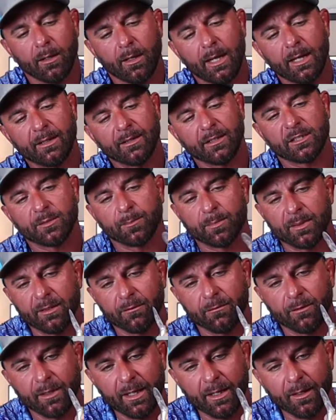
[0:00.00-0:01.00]
and the
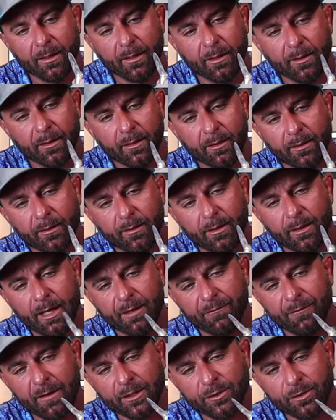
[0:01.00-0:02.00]
split ring,
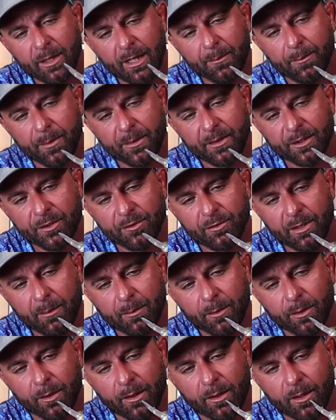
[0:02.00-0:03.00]
if I try to put this
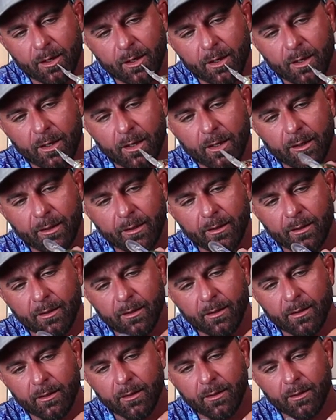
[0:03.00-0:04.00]
treble hook on
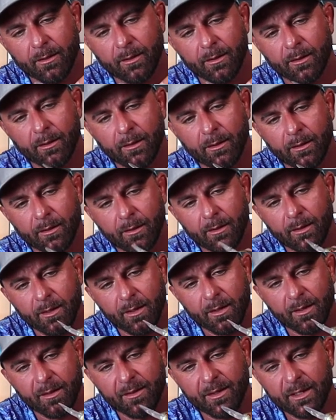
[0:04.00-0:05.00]

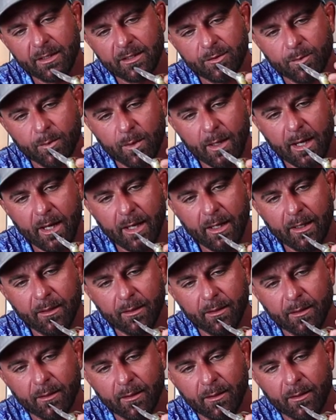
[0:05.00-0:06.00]
this
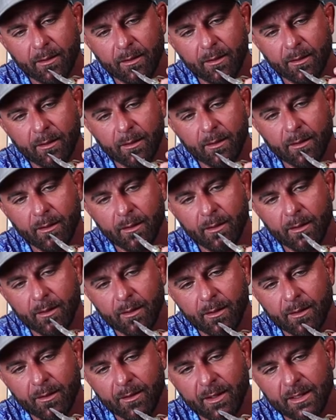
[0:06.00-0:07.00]
way,
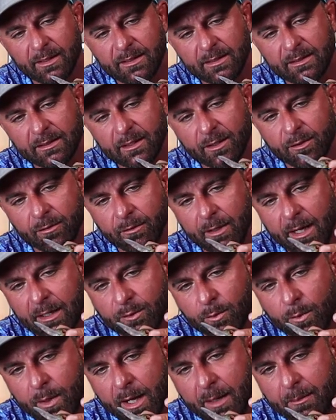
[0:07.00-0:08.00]
this is the
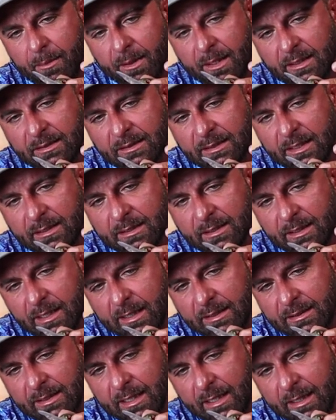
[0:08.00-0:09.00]
correct way because this
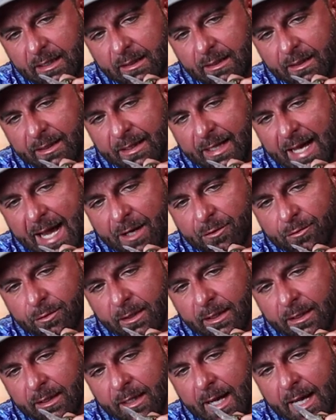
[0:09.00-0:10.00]
is going to
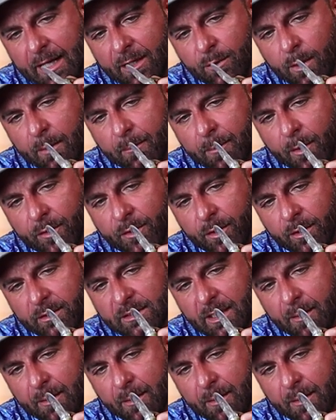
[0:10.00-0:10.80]
naturally lay to where both hooks